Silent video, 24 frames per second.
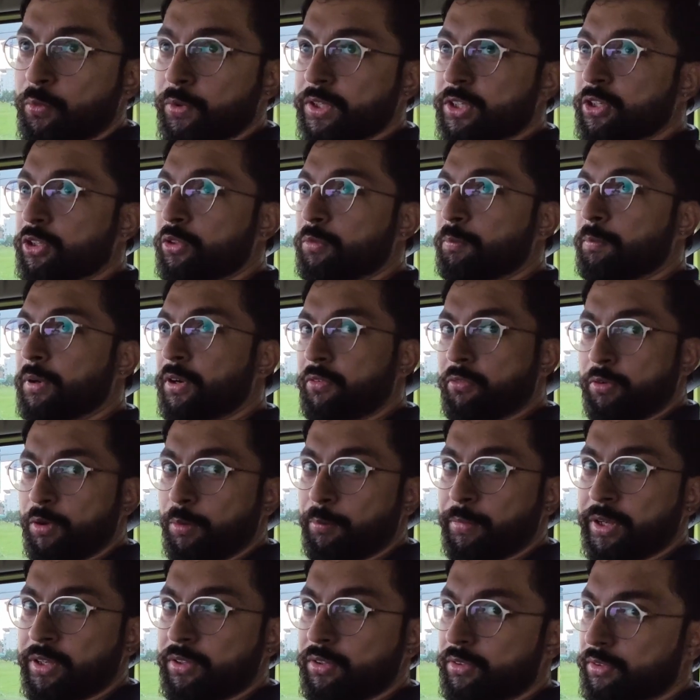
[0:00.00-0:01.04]
which is
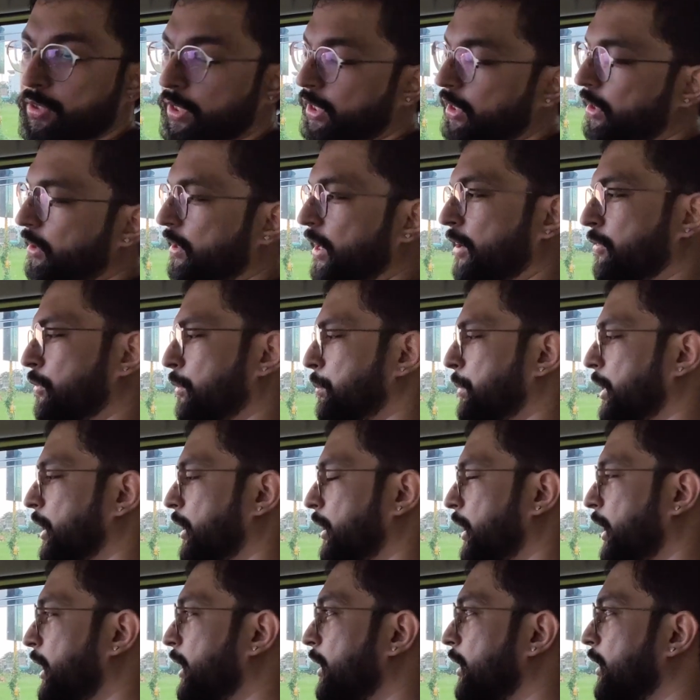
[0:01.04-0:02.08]
performance and
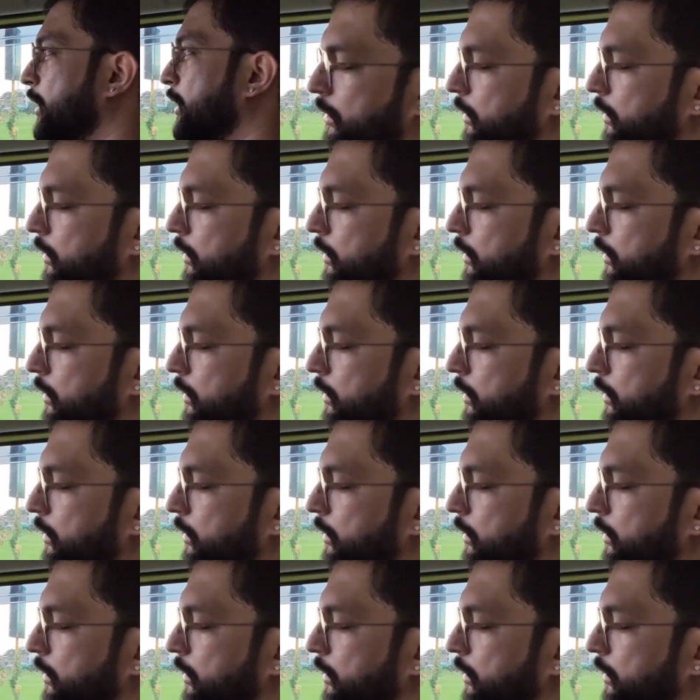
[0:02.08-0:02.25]
drivability.